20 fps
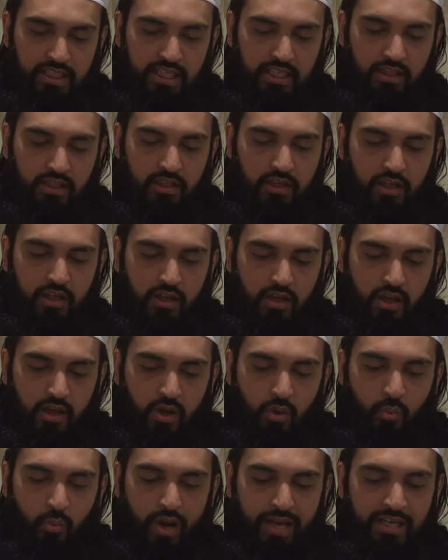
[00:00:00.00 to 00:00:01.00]
teeth.
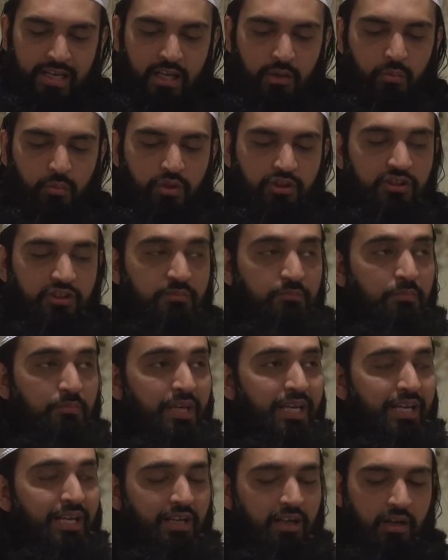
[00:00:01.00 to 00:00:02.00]
When he would
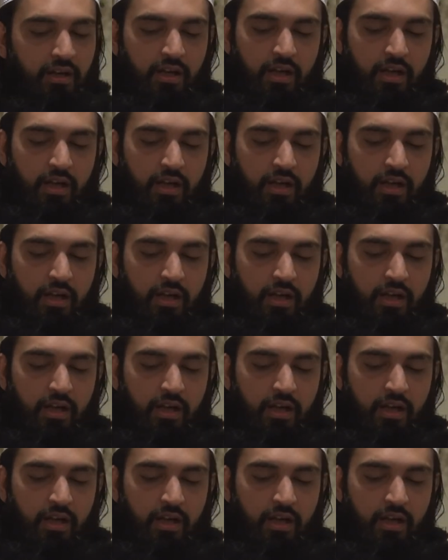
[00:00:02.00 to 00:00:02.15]
speak,